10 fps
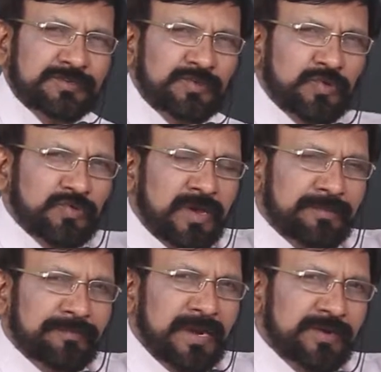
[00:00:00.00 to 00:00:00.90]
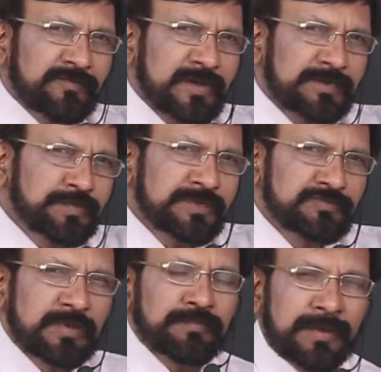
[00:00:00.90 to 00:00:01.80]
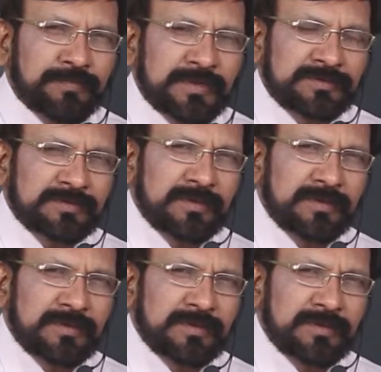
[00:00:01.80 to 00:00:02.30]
Those were meant for specific purpose.